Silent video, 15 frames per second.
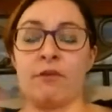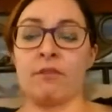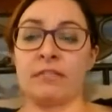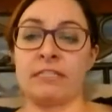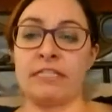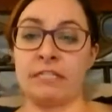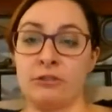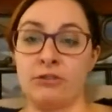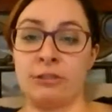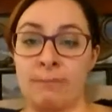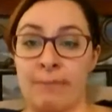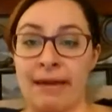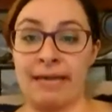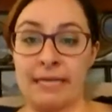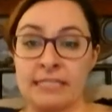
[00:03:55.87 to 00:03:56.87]
for the teachers
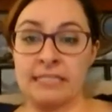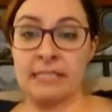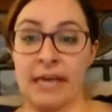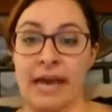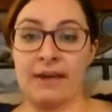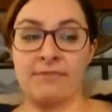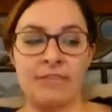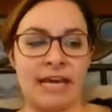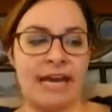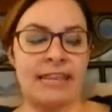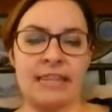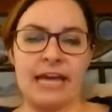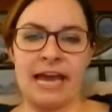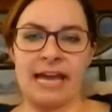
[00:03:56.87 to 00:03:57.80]
in my kids' lives, I,